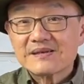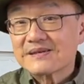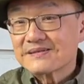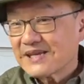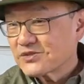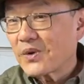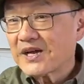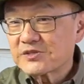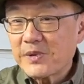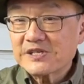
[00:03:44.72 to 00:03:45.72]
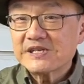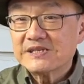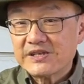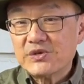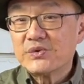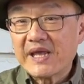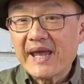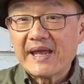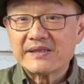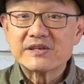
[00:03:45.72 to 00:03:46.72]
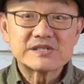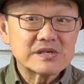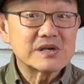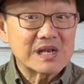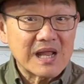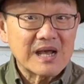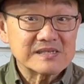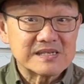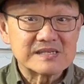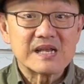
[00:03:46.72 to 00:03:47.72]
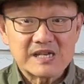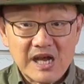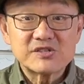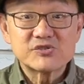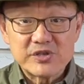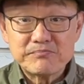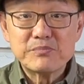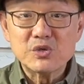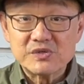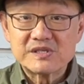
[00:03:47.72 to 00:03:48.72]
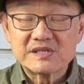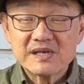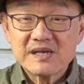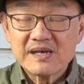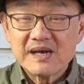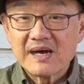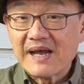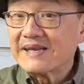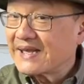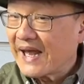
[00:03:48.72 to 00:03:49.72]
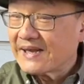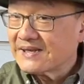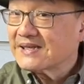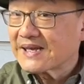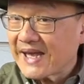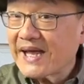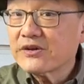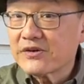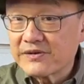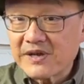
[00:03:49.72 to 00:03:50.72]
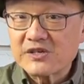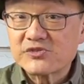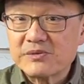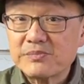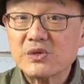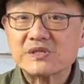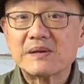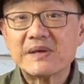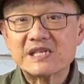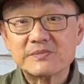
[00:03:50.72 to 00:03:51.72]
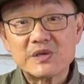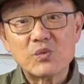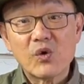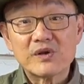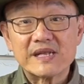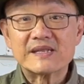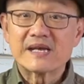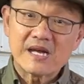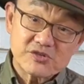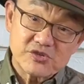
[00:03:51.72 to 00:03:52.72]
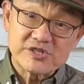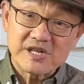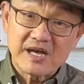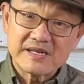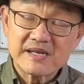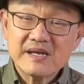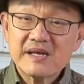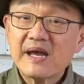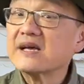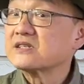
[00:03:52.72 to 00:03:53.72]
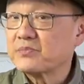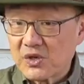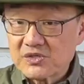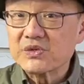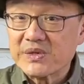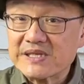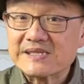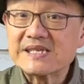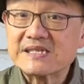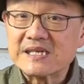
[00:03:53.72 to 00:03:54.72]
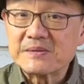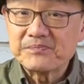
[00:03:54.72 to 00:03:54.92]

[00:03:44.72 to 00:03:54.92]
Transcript: That's why, especially in the UK, they're still classed as country boots. Uh, and, and in the category of country boots are meant to be worn in the countryside as opposed to in the city.